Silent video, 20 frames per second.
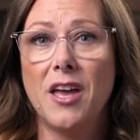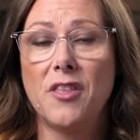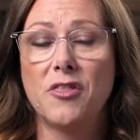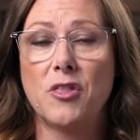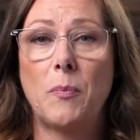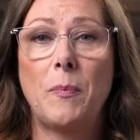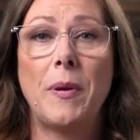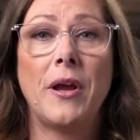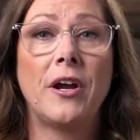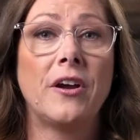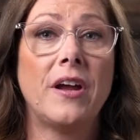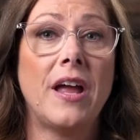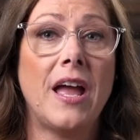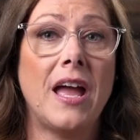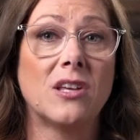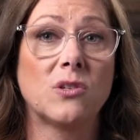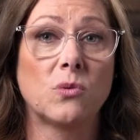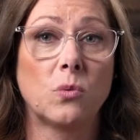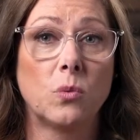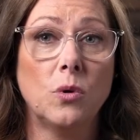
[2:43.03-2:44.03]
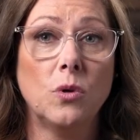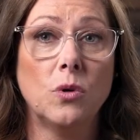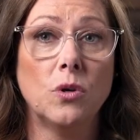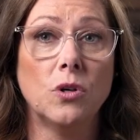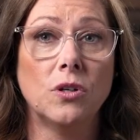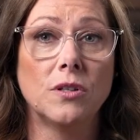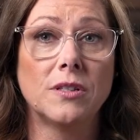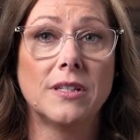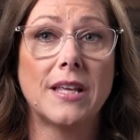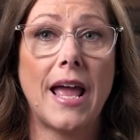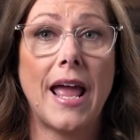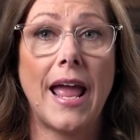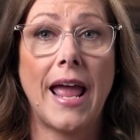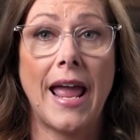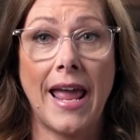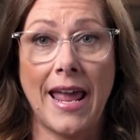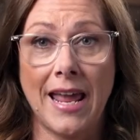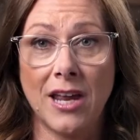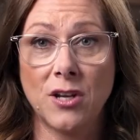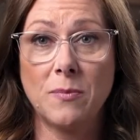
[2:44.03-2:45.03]
The parent has rules
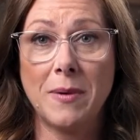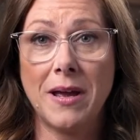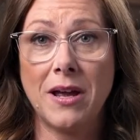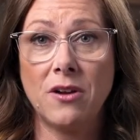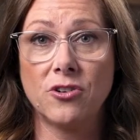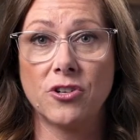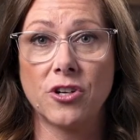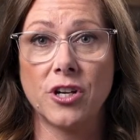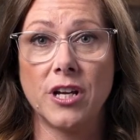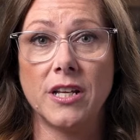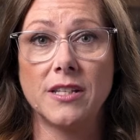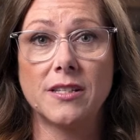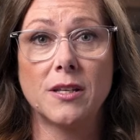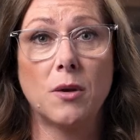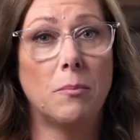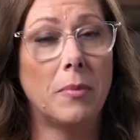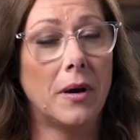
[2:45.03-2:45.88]
and boundaries,